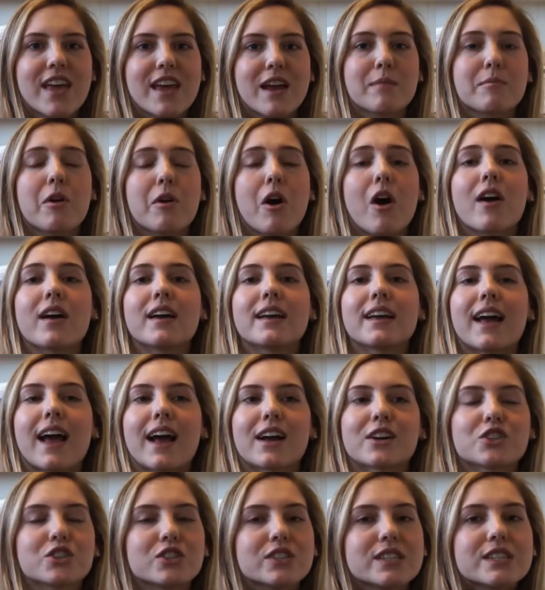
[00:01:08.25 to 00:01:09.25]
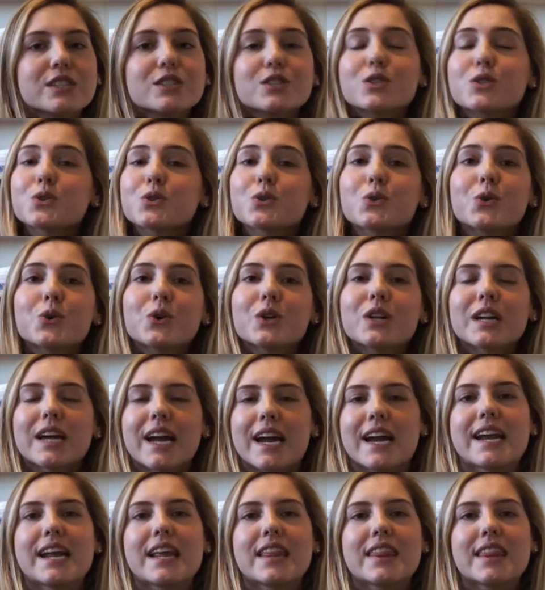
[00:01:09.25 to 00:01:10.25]
I'm not actually in school or
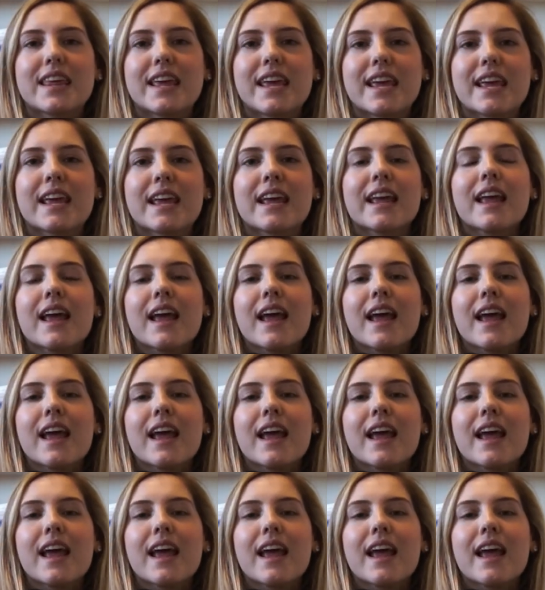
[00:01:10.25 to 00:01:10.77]
anything.